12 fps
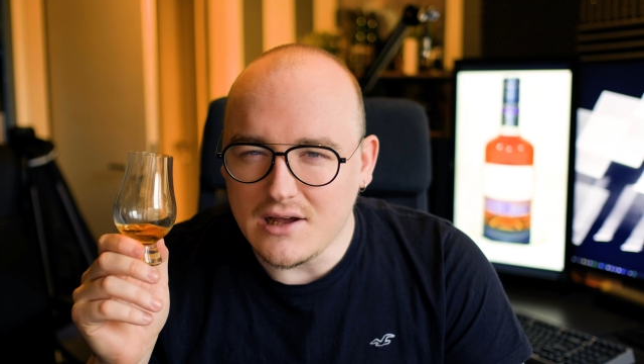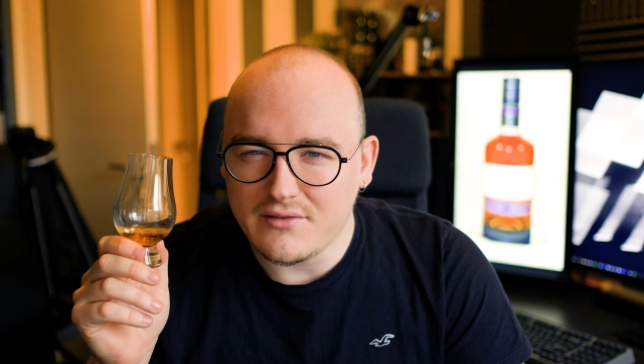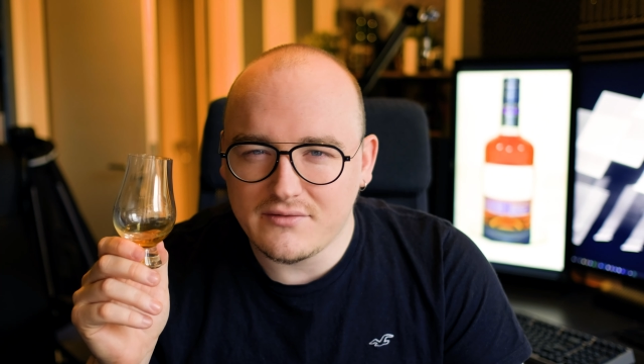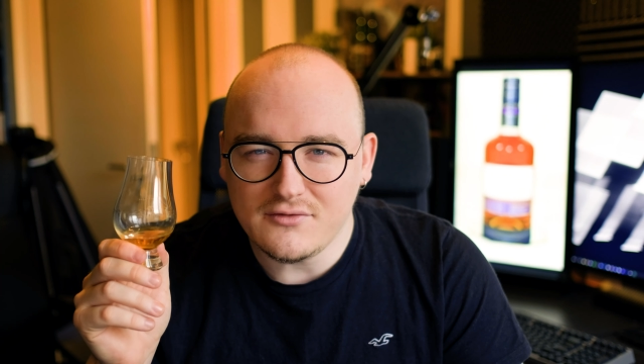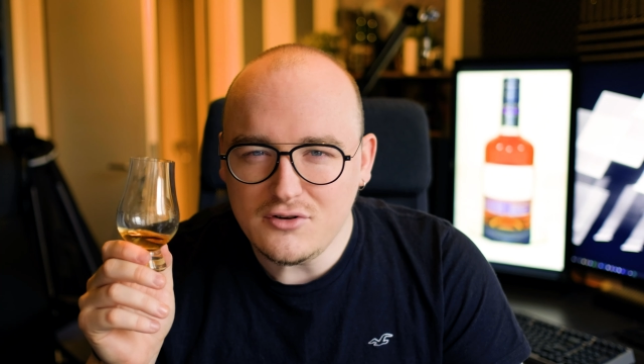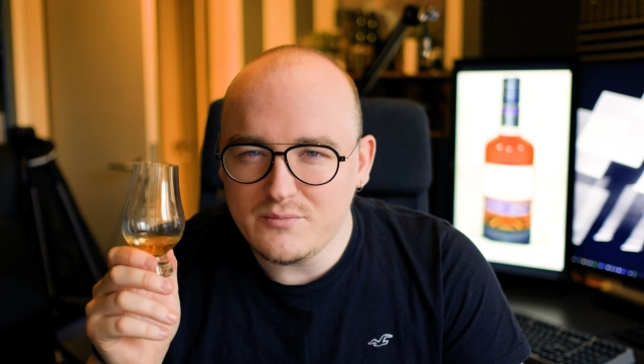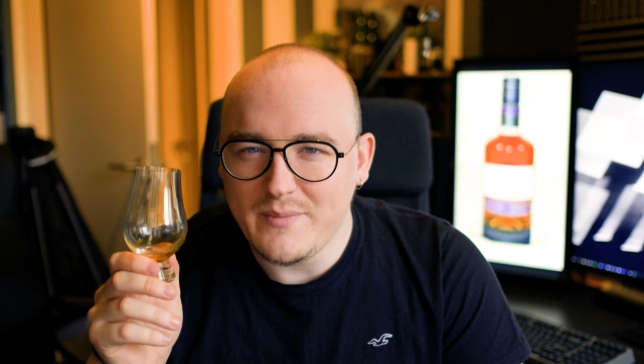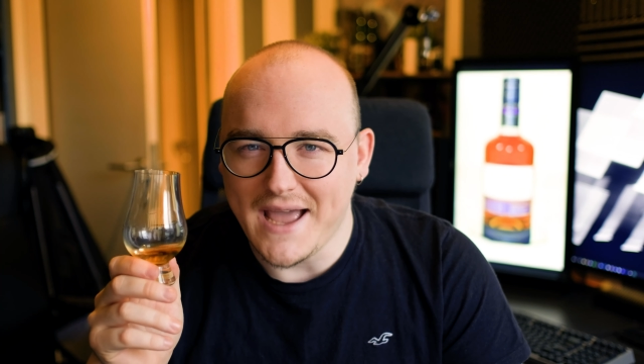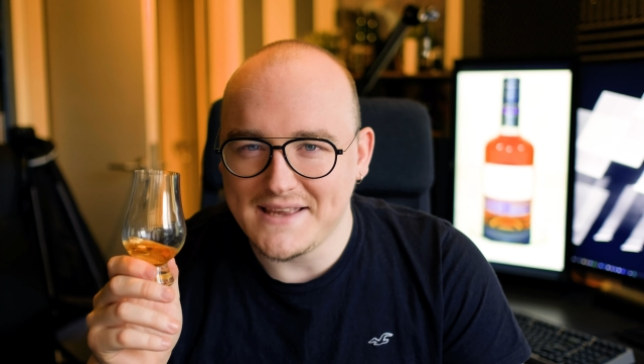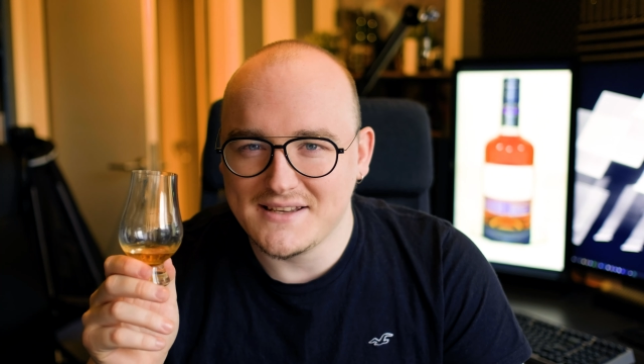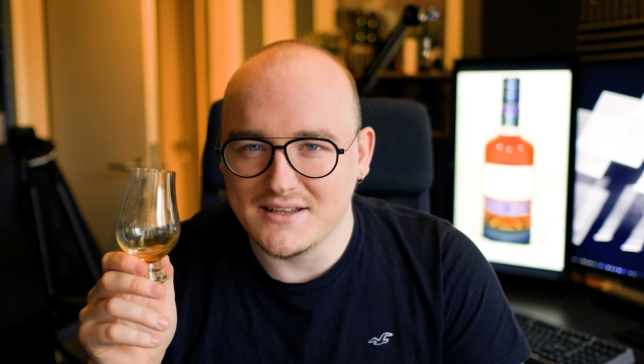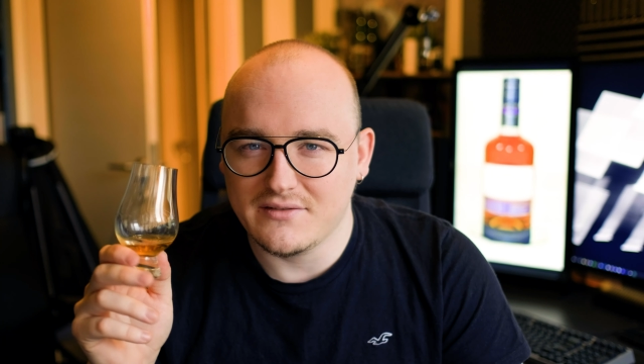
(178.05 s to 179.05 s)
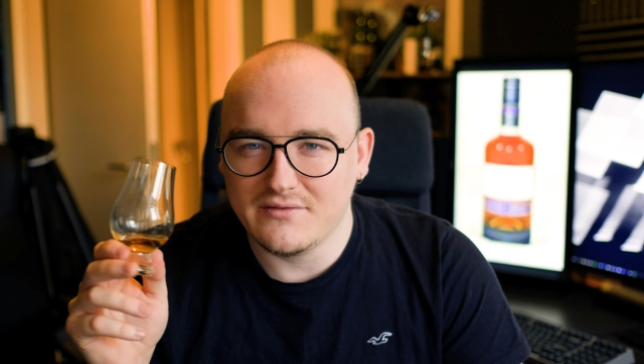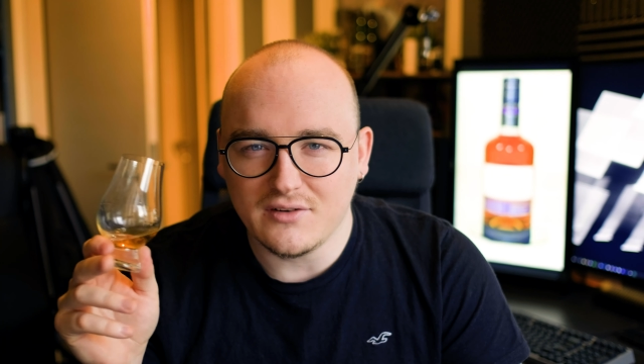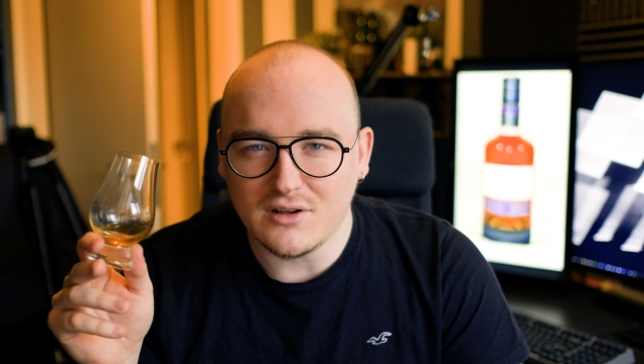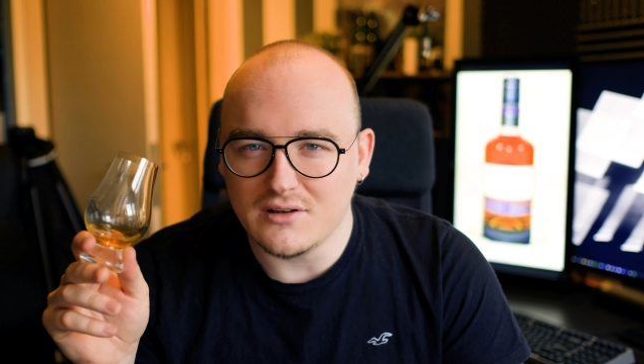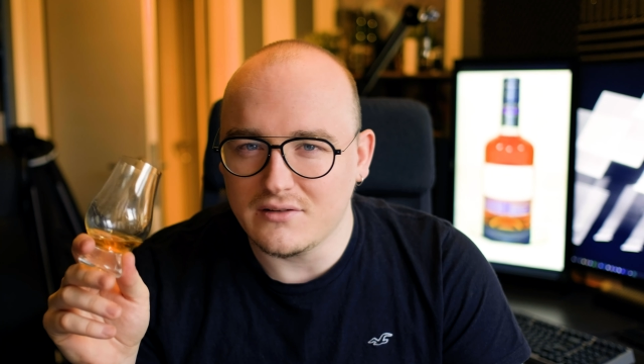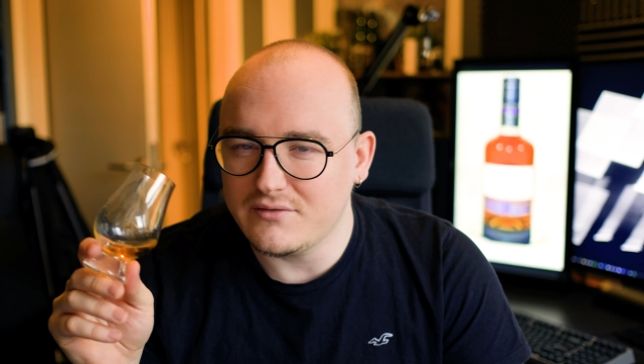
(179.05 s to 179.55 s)
a fruit basket
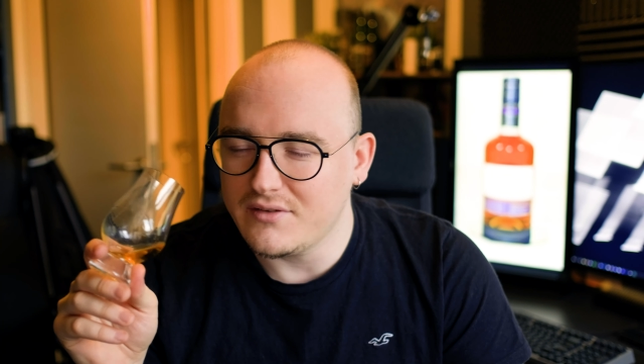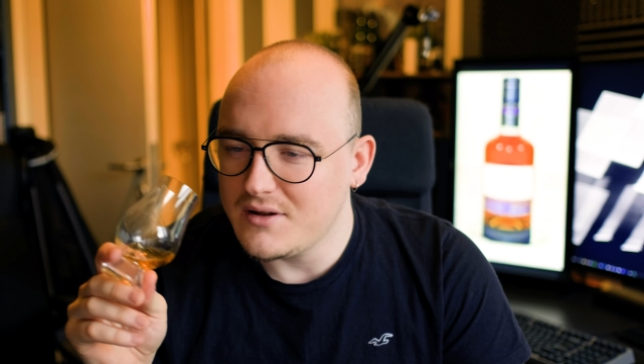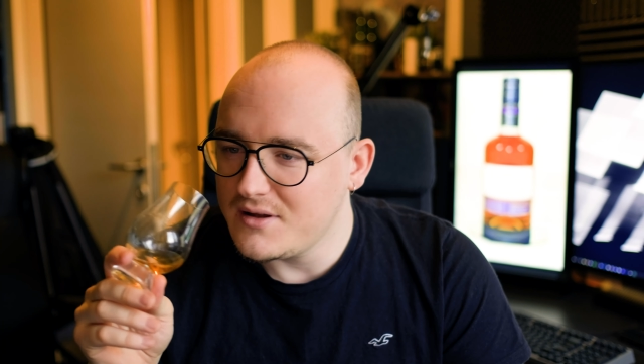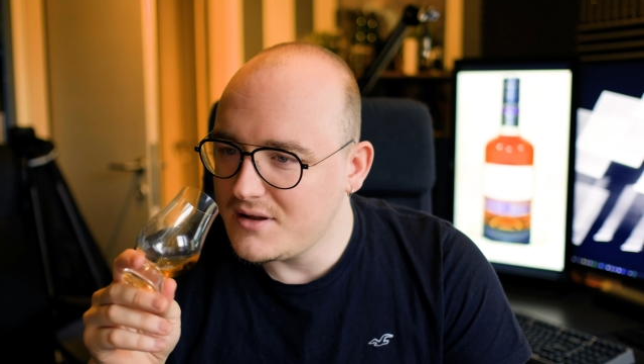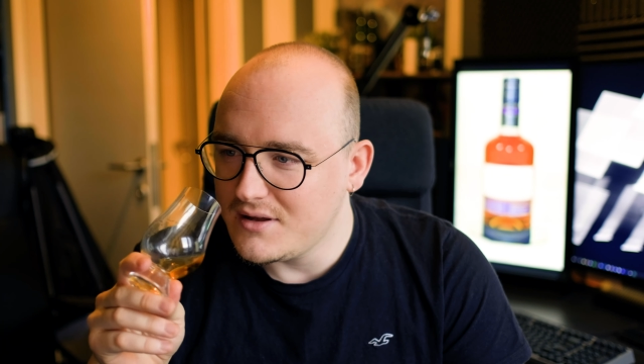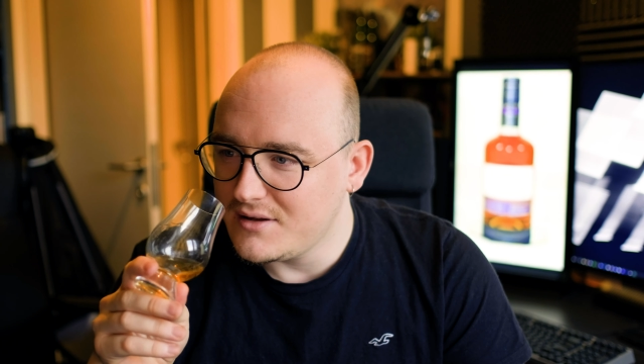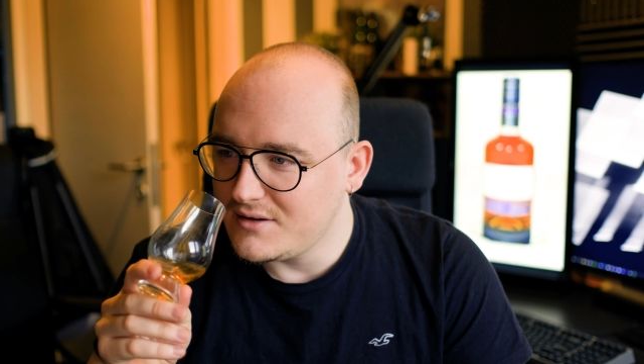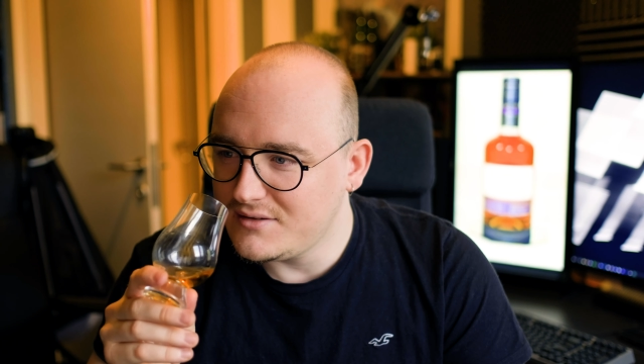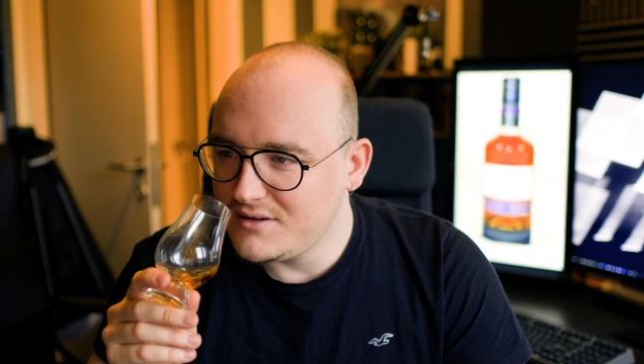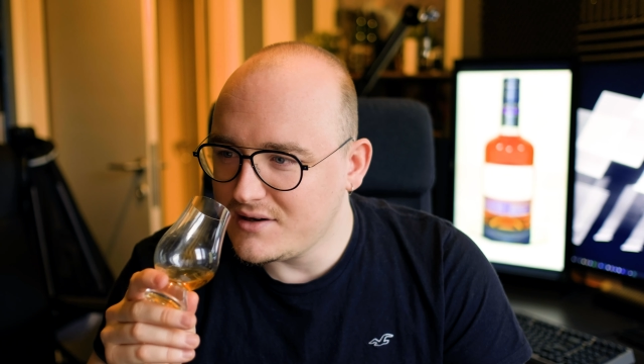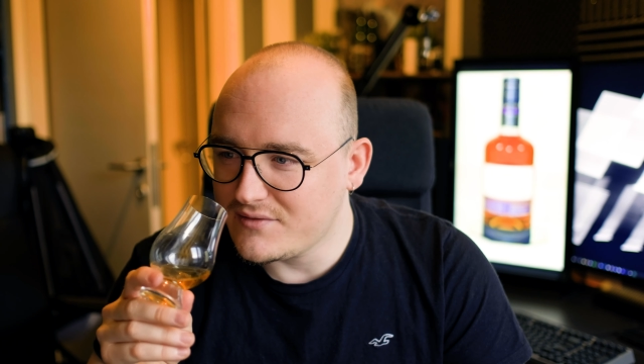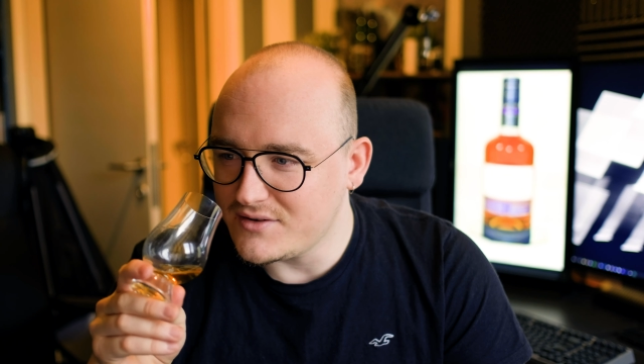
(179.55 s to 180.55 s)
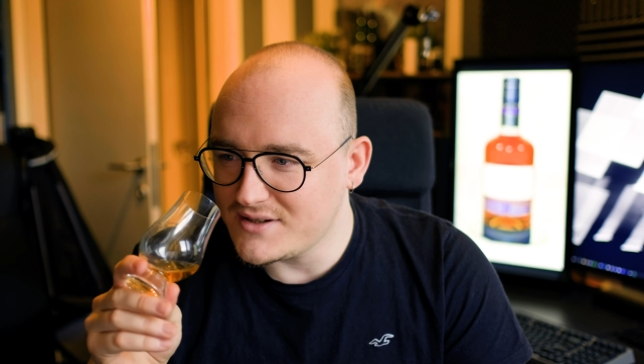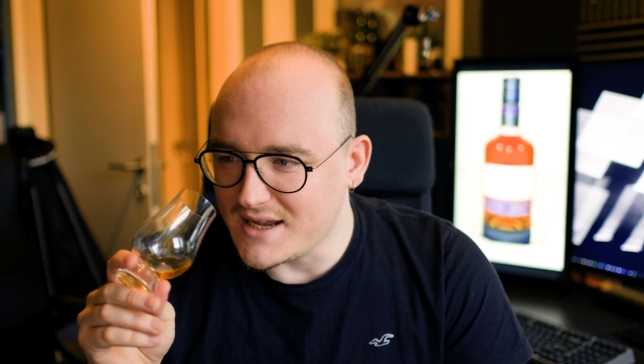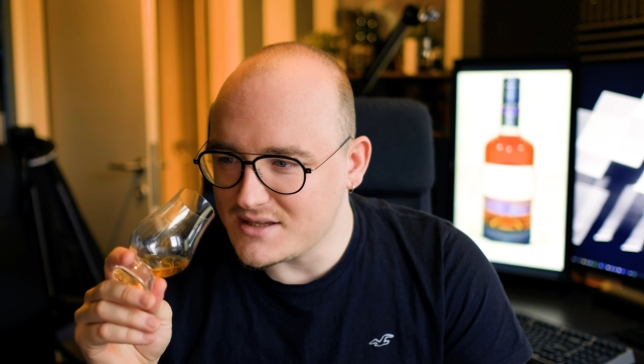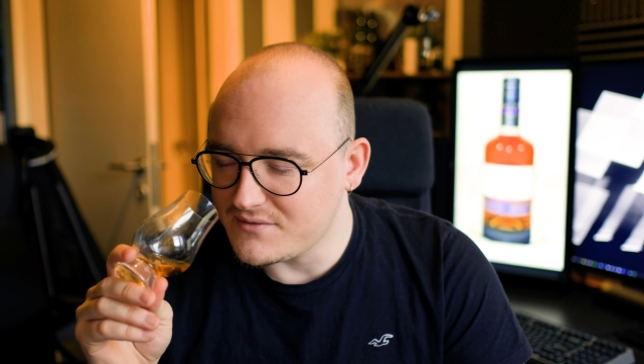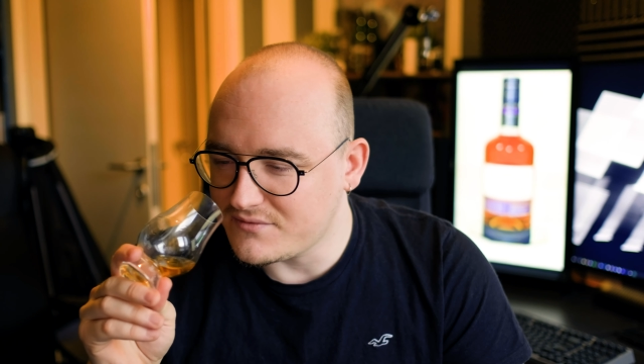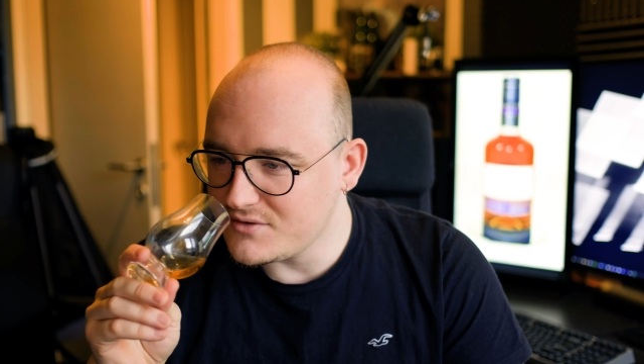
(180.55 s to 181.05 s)
full of different
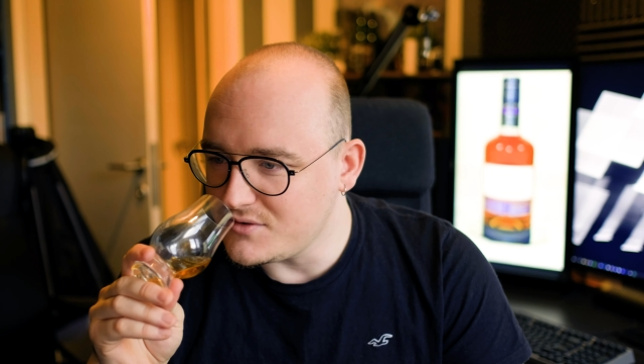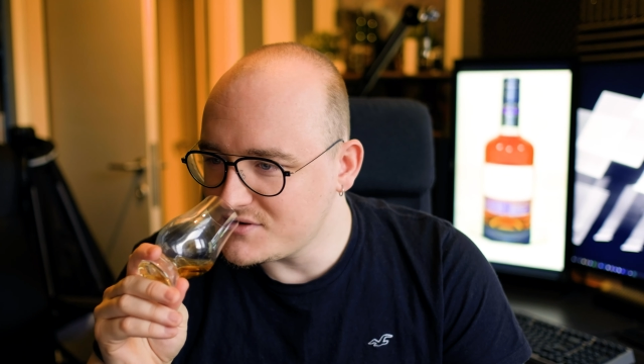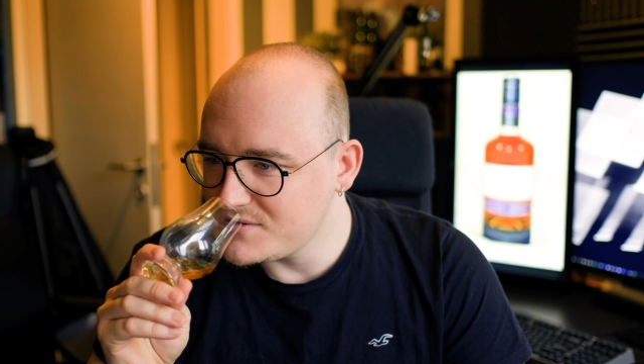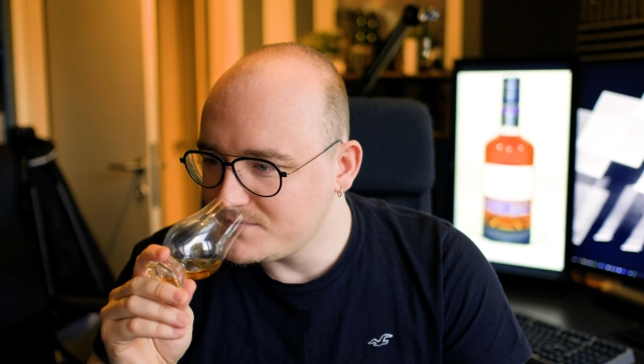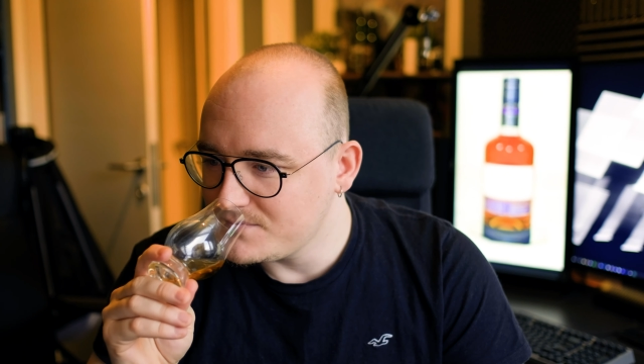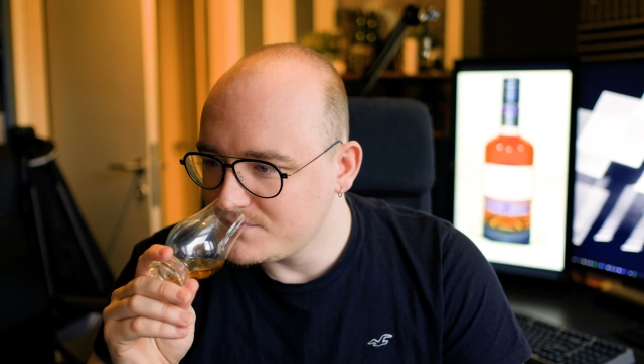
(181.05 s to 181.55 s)
kinds of fruits.